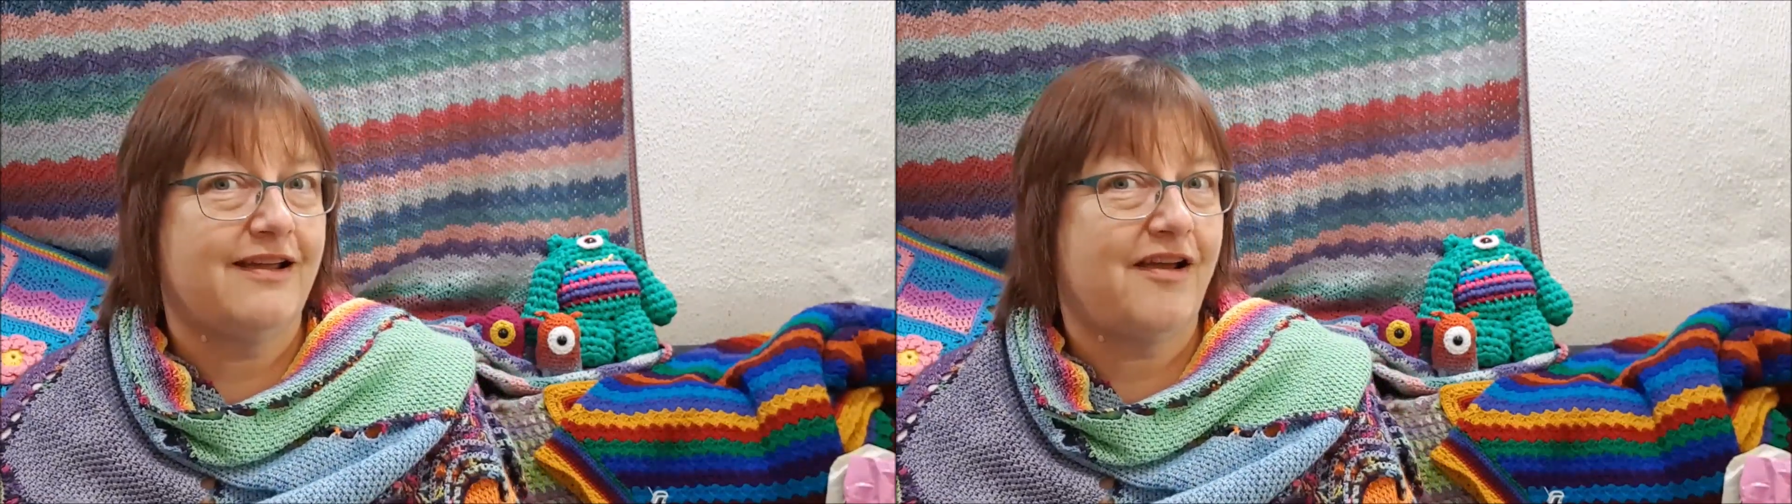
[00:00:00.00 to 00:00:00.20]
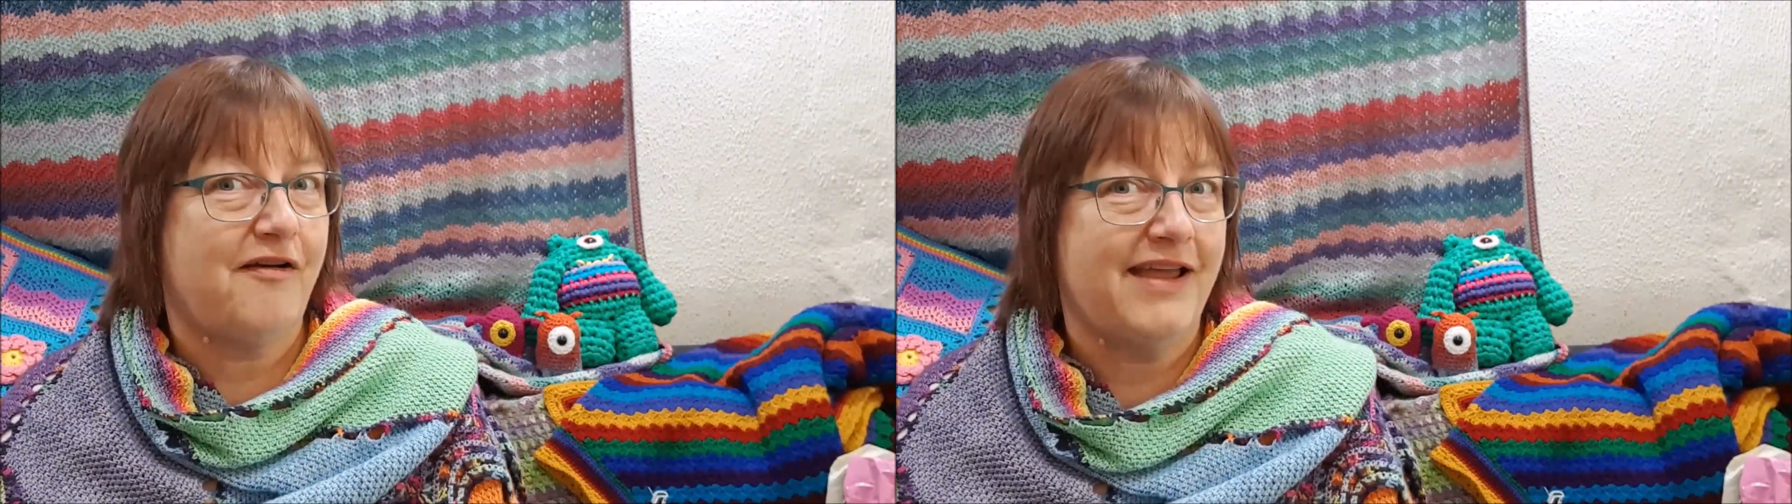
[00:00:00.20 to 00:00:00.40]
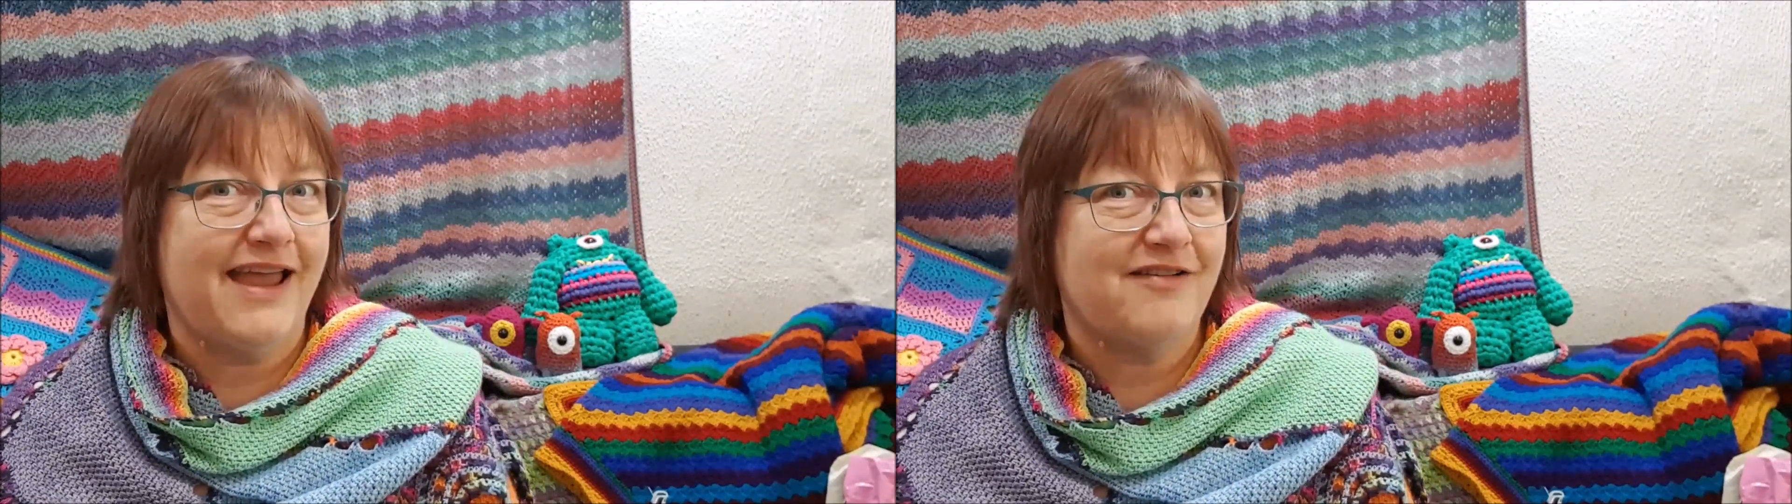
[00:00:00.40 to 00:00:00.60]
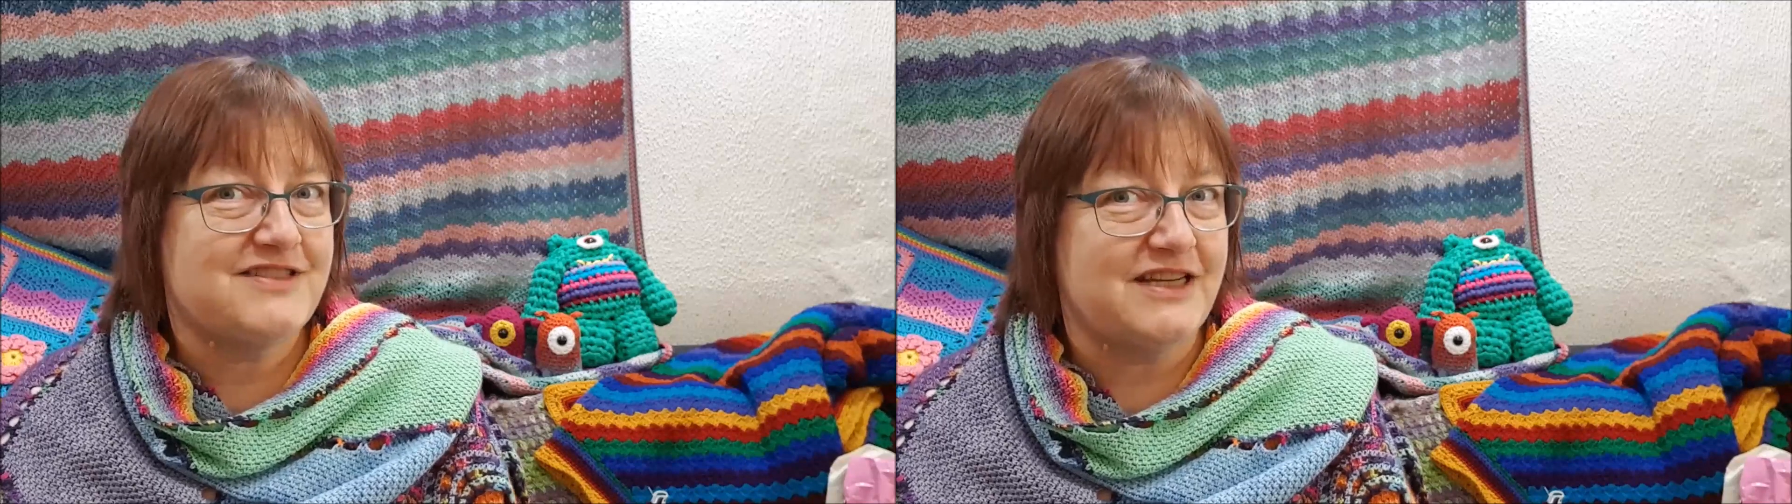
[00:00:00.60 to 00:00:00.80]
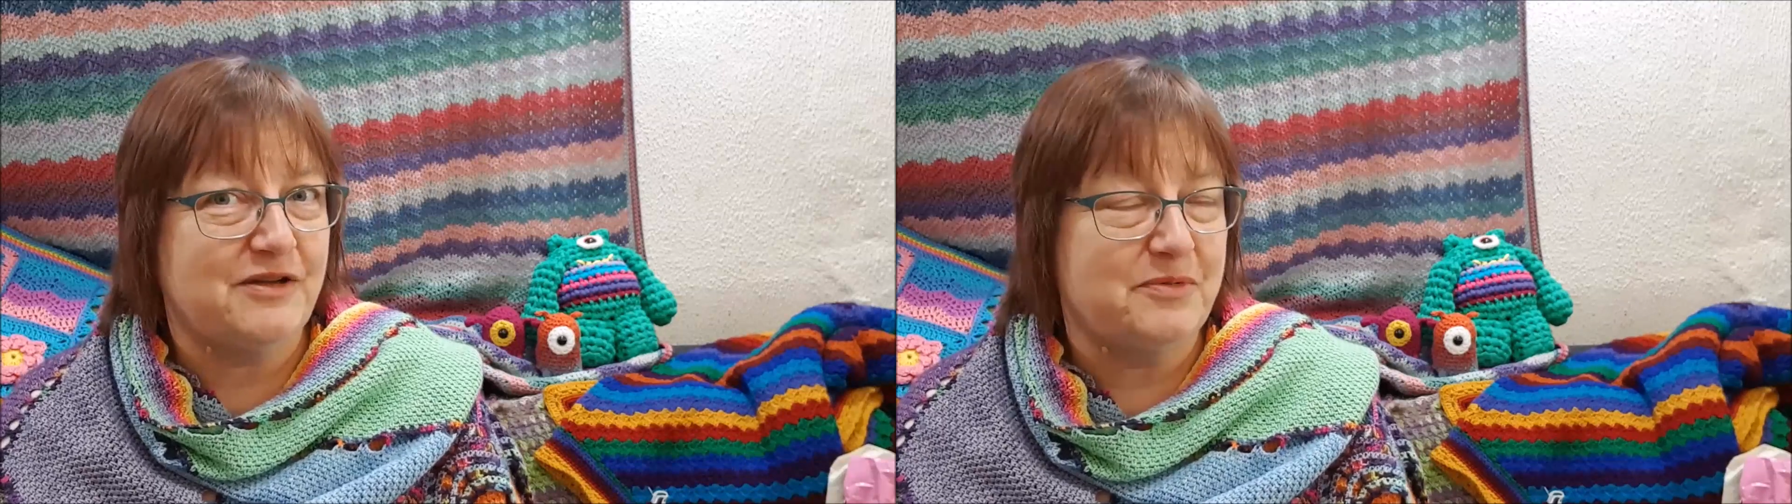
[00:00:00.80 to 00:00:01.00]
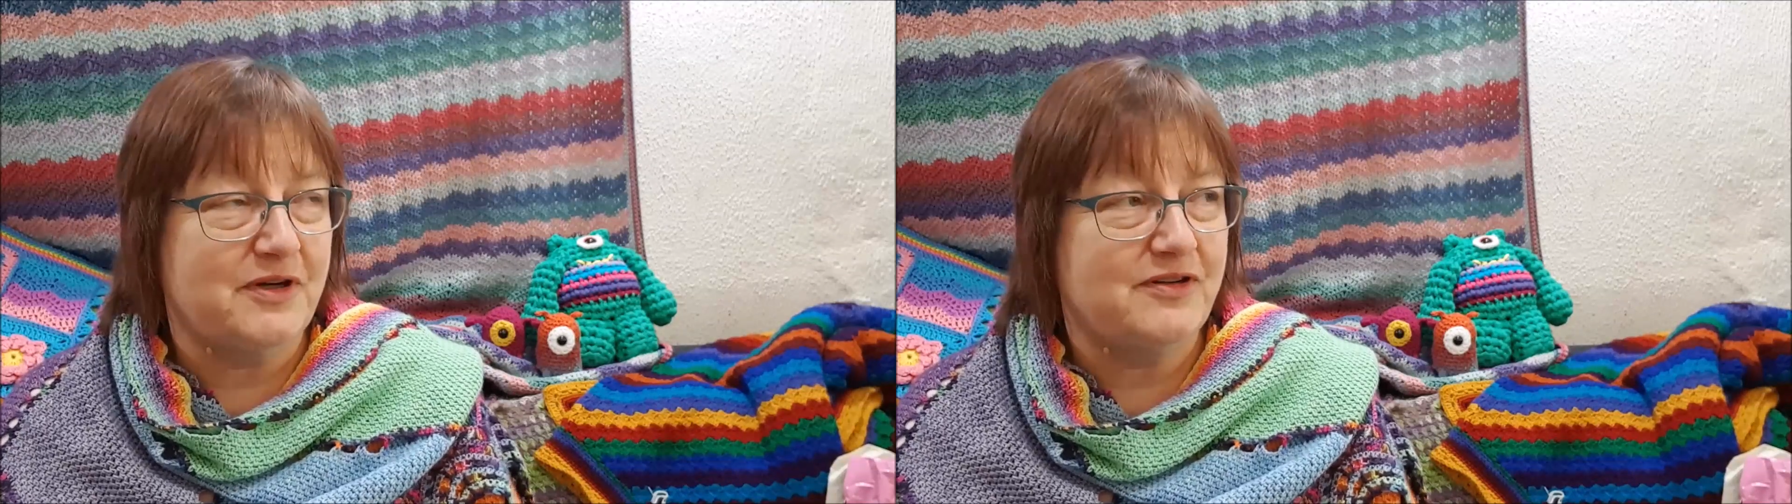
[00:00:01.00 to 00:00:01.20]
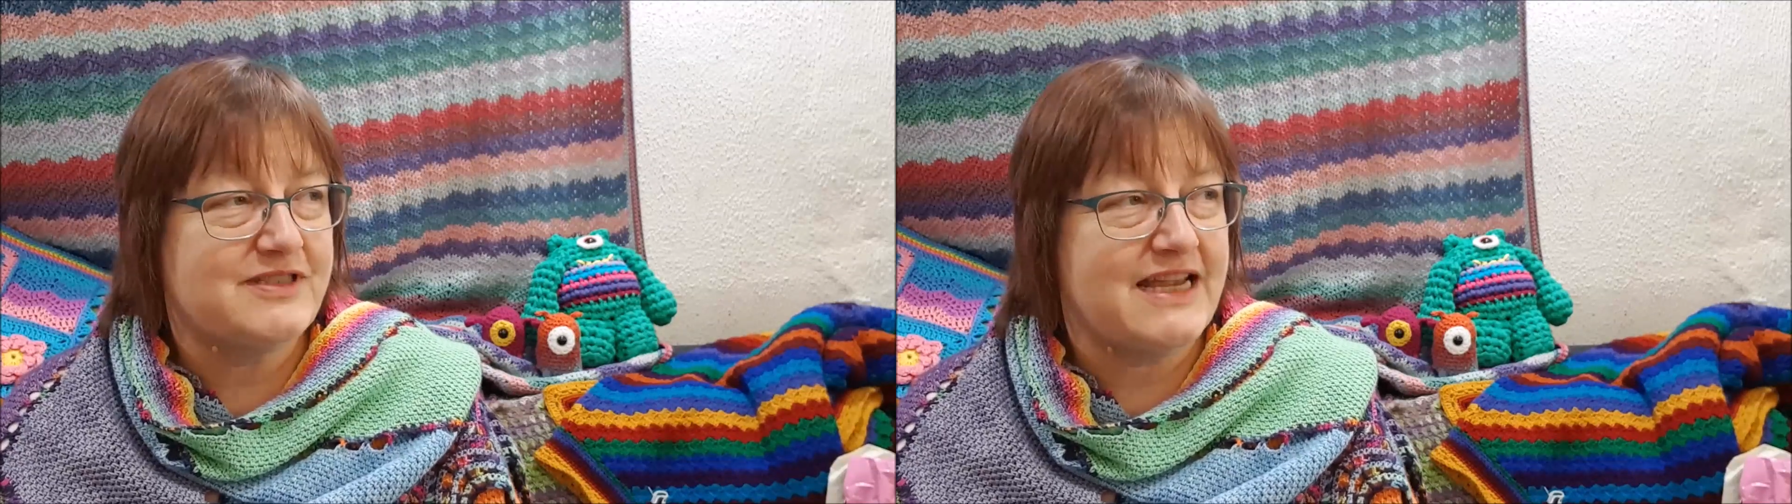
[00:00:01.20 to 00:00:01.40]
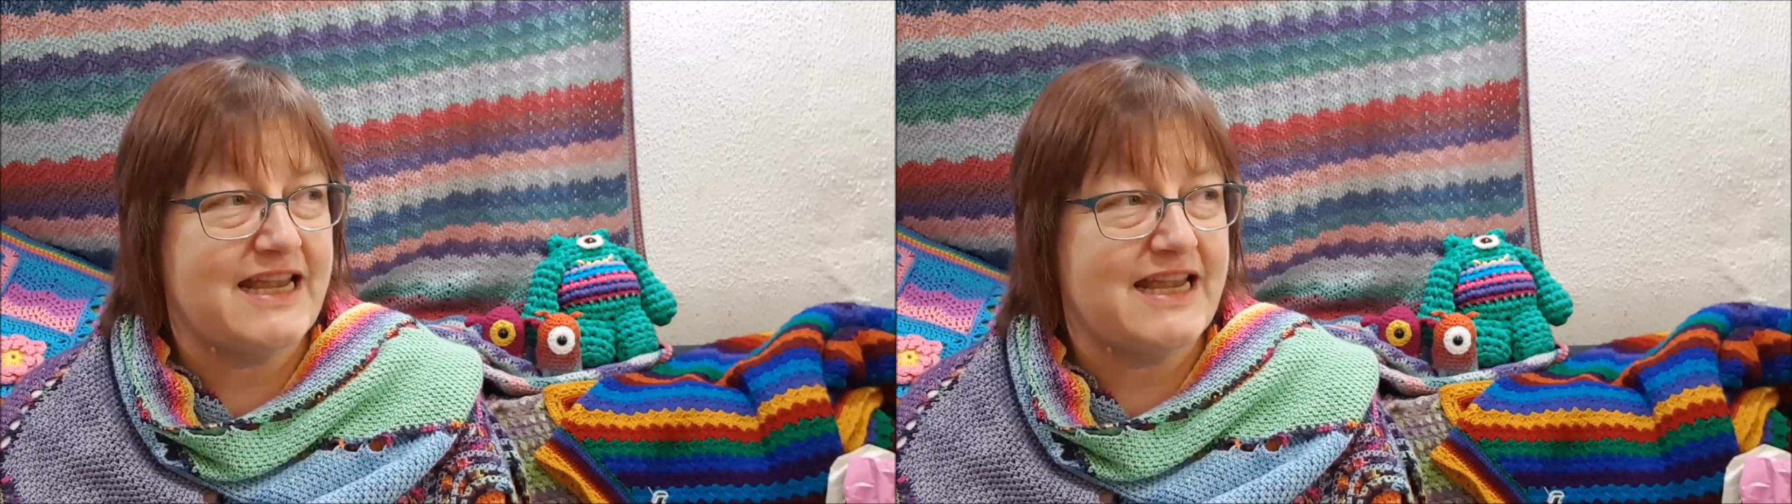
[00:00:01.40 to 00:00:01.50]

going out in the world